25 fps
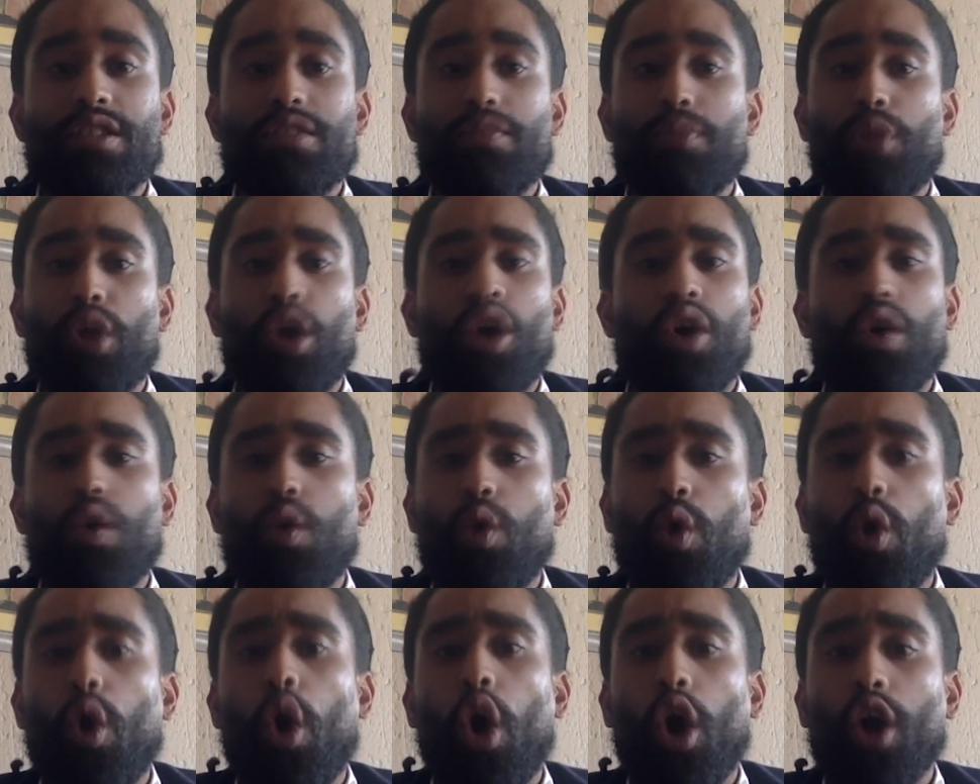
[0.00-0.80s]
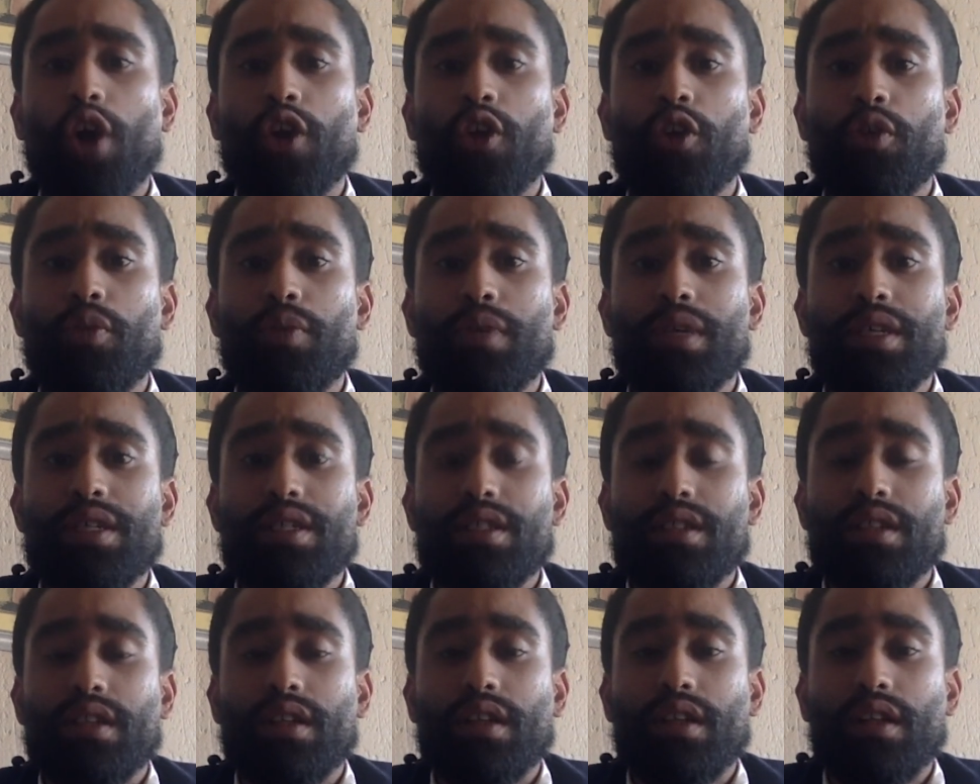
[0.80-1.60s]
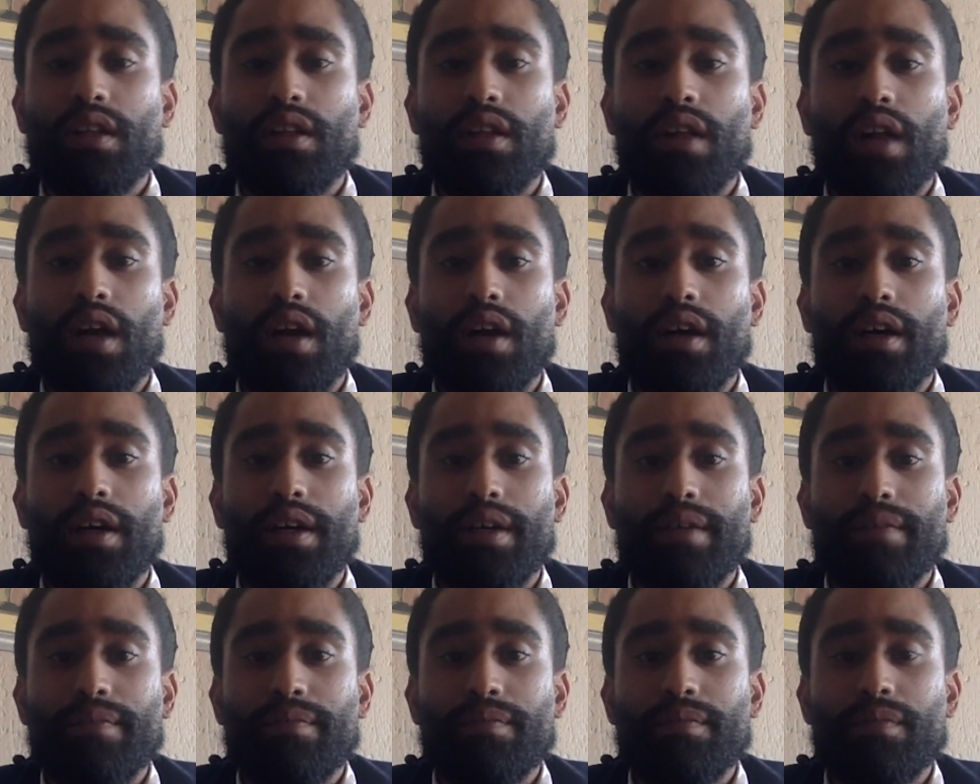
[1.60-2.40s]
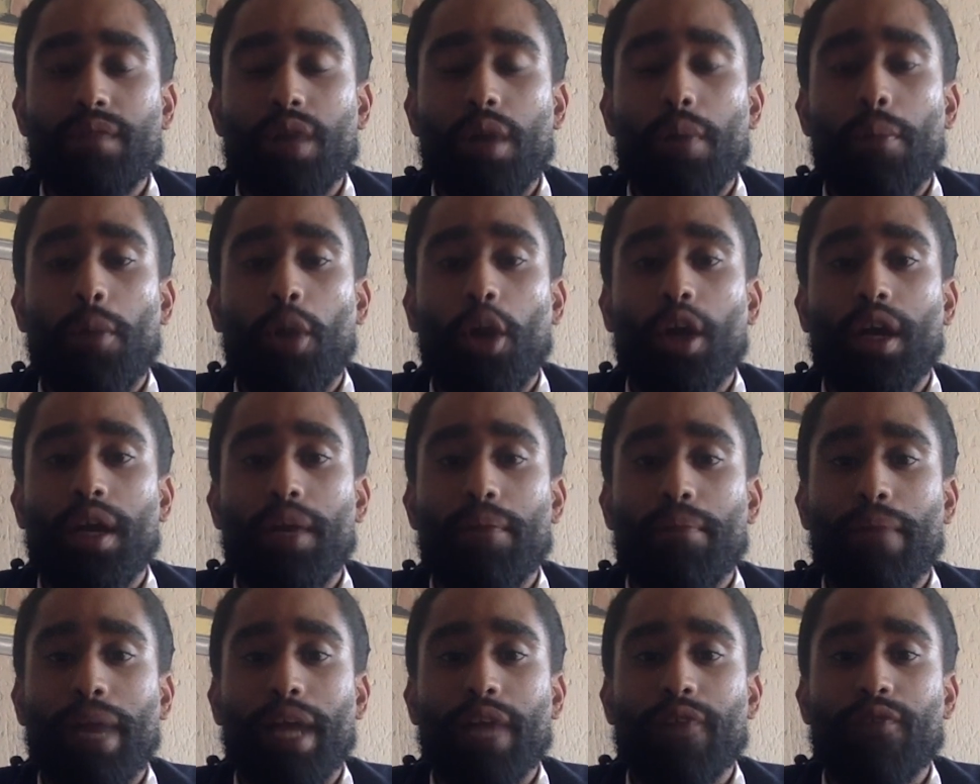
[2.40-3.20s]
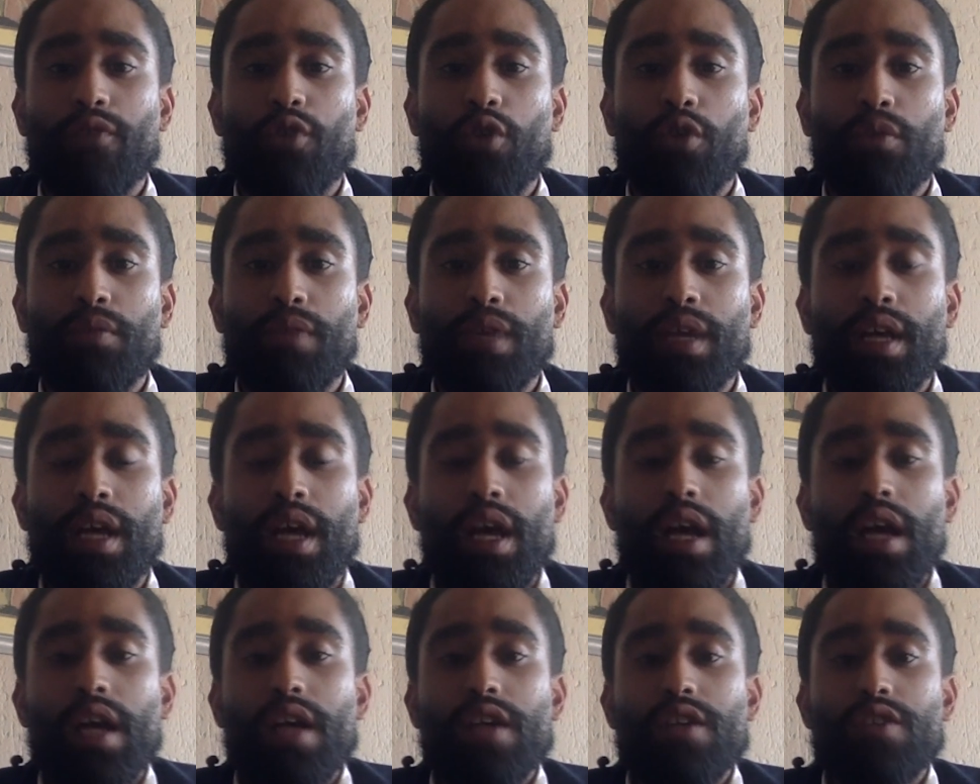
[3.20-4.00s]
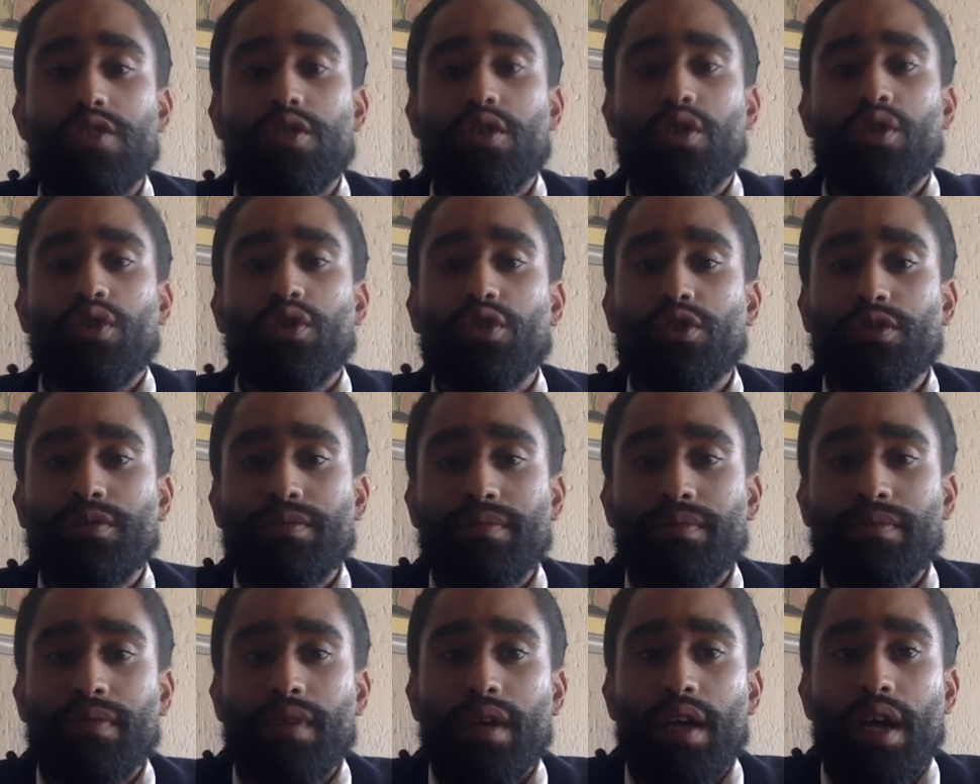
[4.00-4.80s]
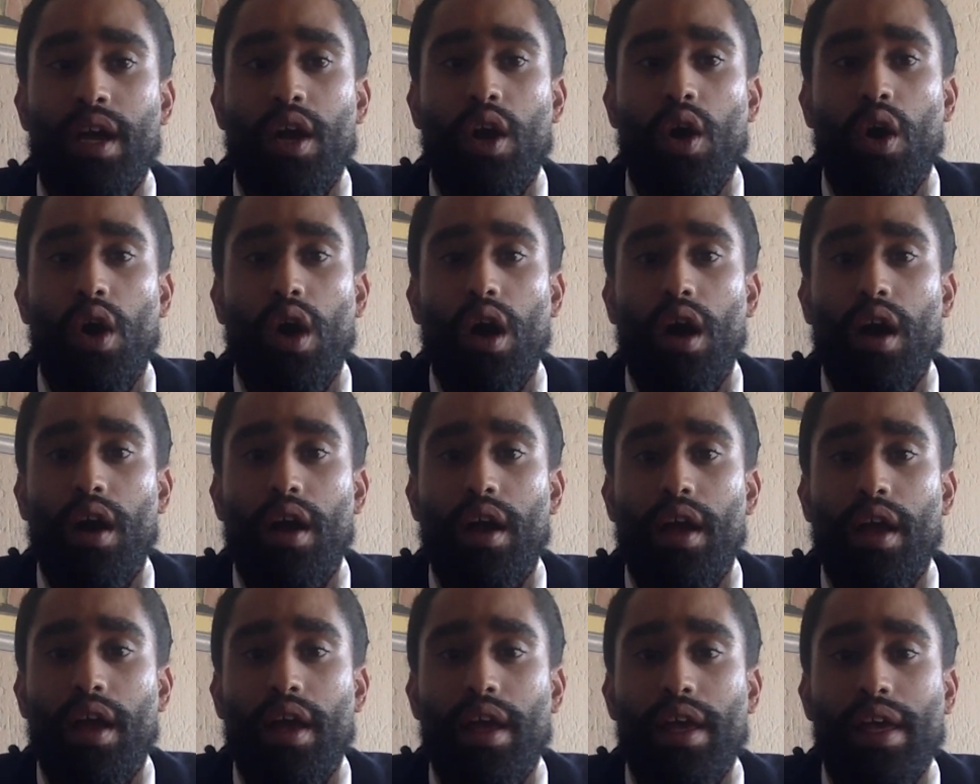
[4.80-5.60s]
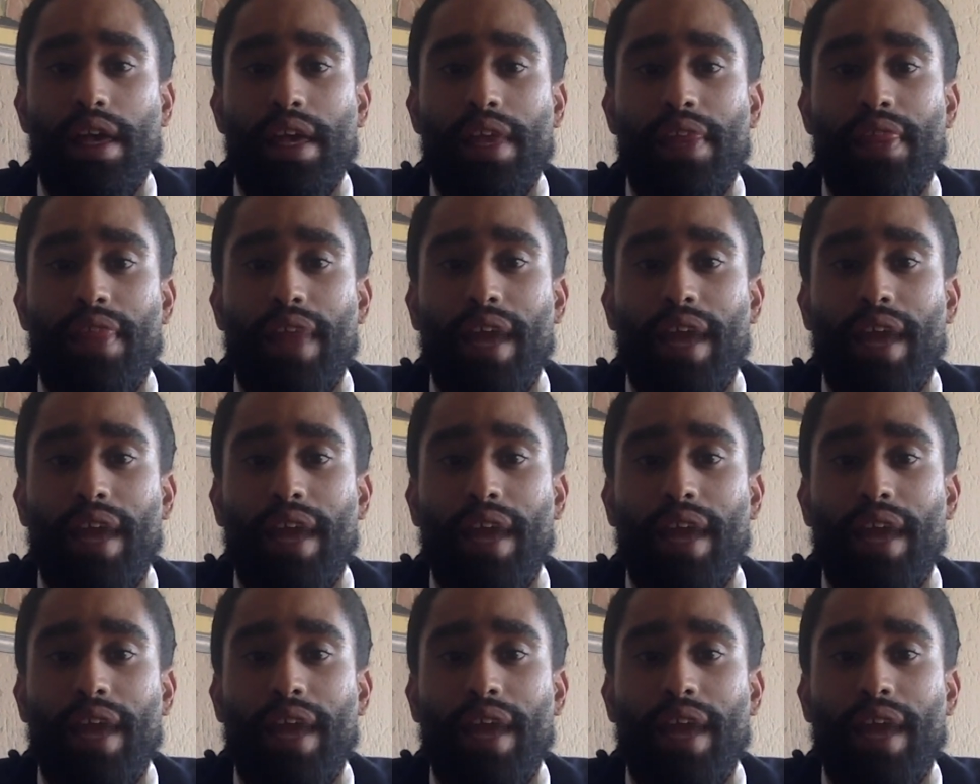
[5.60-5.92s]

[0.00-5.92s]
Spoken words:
what articles and news do you publish on the actual business blog or on your personal